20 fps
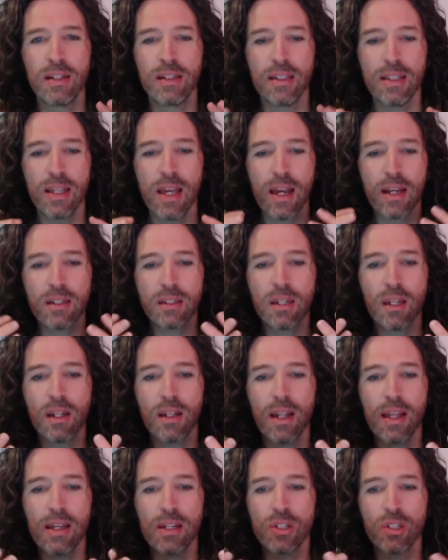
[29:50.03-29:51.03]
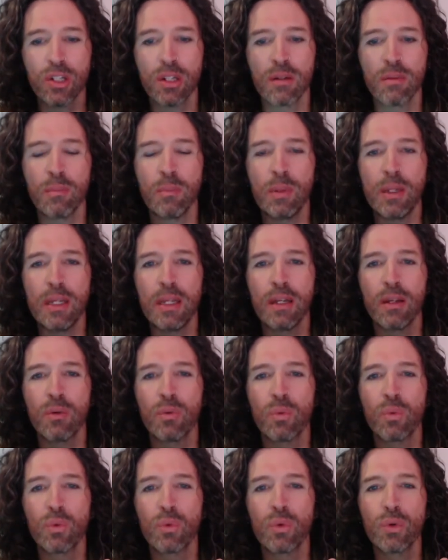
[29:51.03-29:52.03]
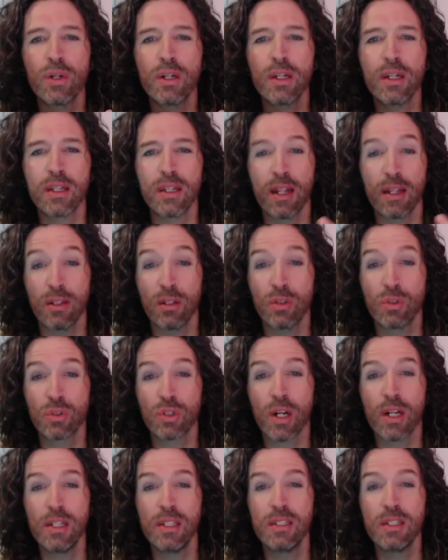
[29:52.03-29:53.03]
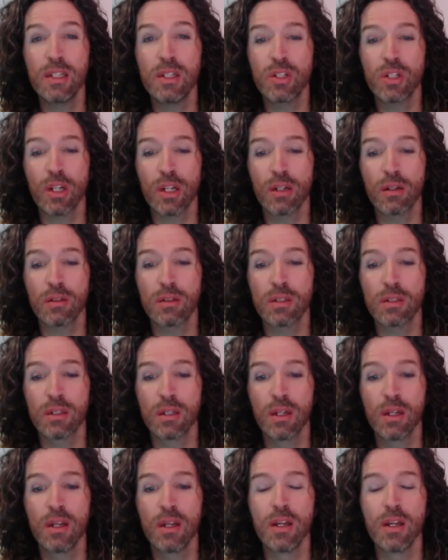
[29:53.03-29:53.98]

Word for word: the exhalation being real and the transitions